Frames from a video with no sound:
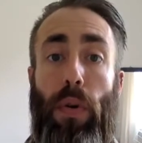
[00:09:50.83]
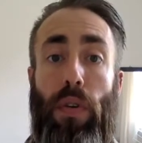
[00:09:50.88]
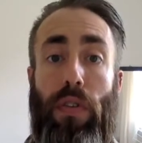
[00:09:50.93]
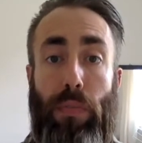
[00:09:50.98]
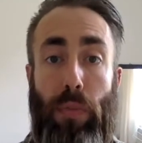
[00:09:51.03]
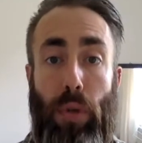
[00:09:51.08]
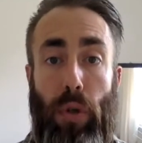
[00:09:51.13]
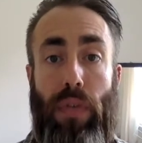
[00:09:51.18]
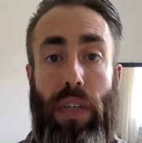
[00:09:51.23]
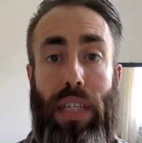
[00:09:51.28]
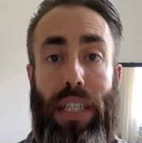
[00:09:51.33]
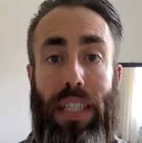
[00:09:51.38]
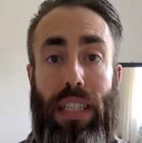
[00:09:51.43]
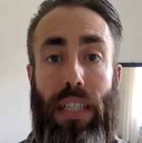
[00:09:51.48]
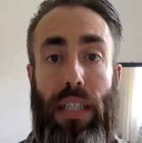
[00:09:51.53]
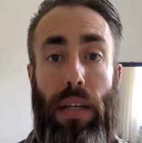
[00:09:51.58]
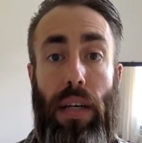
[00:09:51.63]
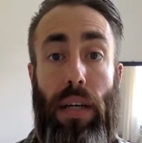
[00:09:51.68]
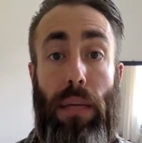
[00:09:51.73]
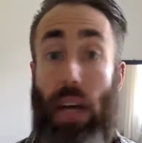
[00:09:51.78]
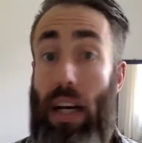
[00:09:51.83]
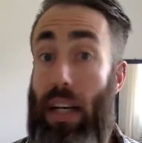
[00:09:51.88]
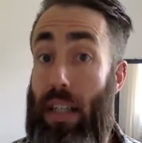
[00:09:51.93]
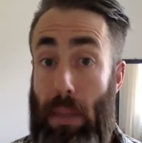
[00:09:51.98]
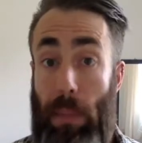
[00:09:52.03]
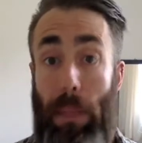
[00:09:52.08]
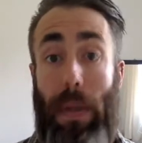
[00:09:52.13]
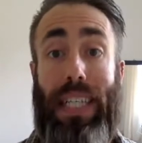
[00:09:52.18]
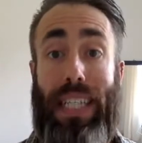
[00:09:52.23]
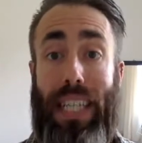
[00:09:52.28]
of movies
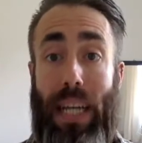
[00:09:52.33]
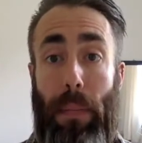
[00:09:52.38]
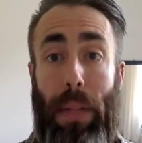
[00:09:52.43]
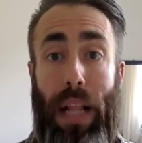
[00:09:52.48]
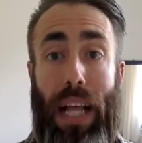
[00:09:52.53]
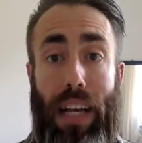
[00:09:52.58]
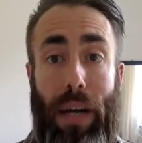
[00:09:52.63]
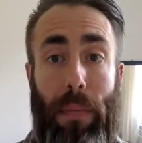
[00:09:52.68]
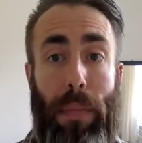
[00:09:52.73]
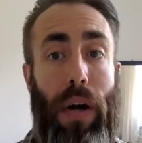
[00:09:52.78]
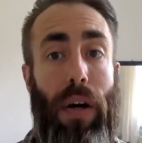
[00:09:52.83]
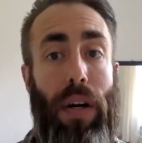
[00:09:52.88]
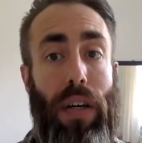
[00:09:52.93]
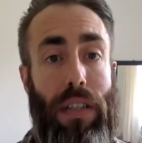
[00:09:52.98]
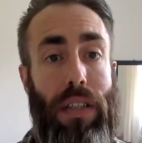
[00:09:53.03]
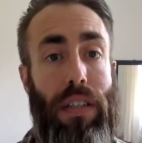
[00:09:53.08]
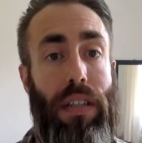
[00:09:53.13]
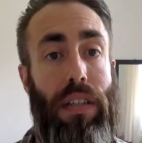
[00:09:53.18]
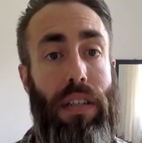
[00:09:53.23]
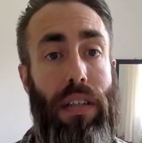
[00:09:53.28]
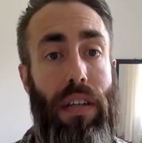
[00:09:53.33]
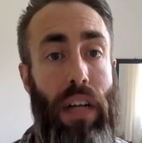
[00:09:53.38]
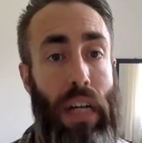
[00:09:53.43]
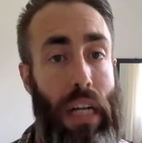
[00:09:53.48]
depicting Black Americans,